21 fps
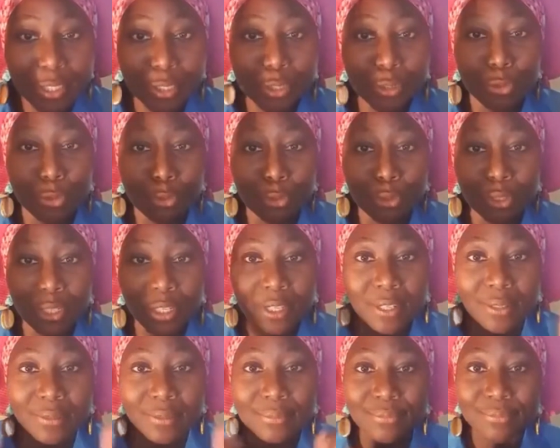good,
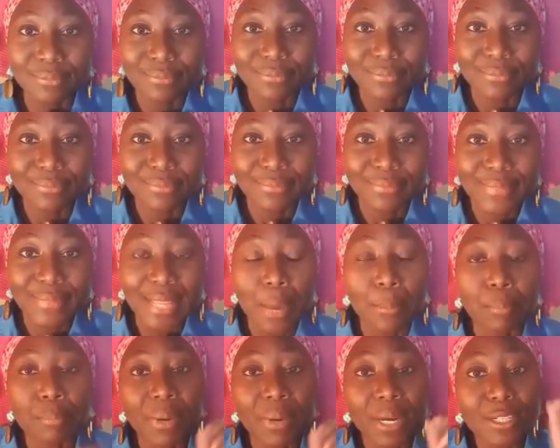
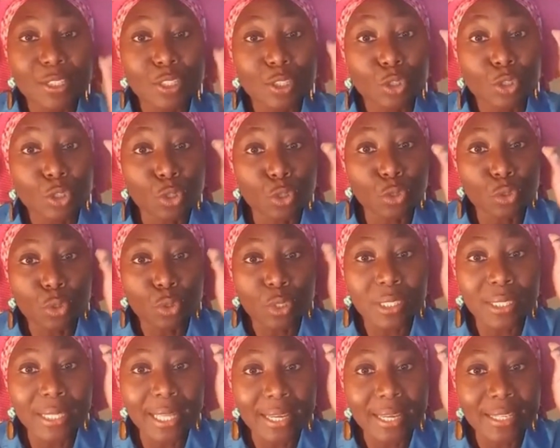but 2
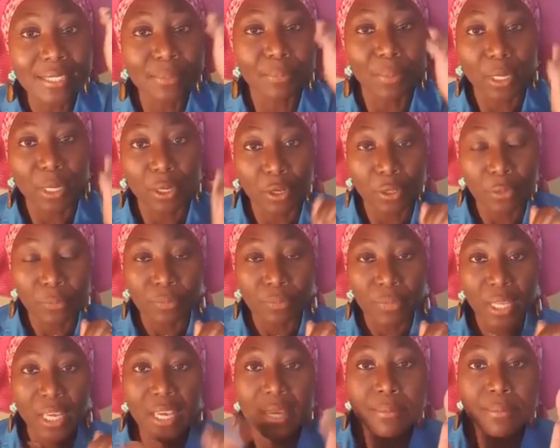legs better.
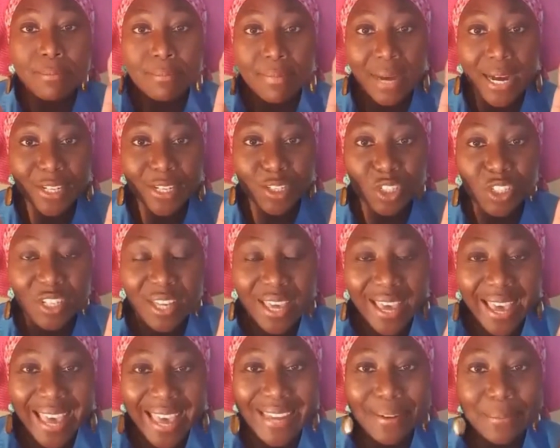Imagine
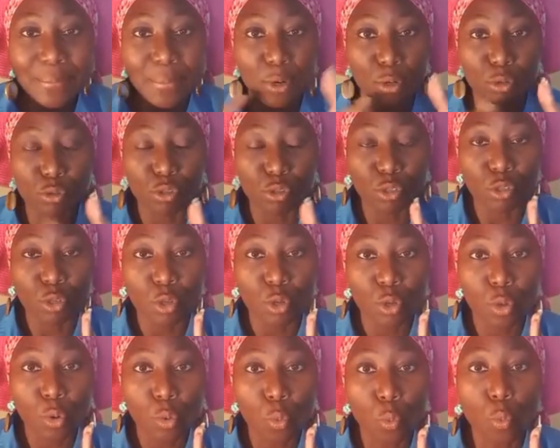animals
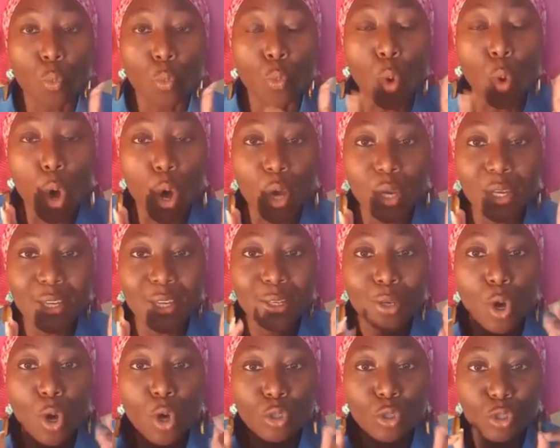walking
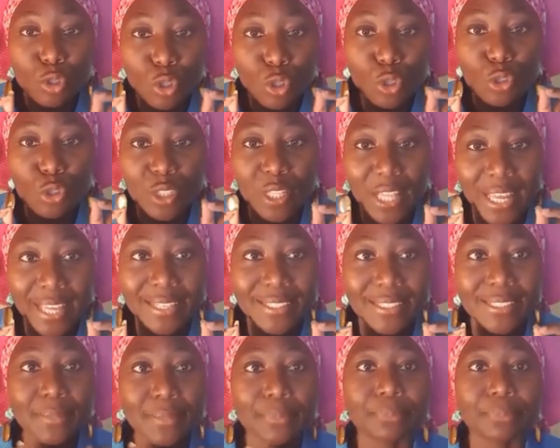on 2 legs.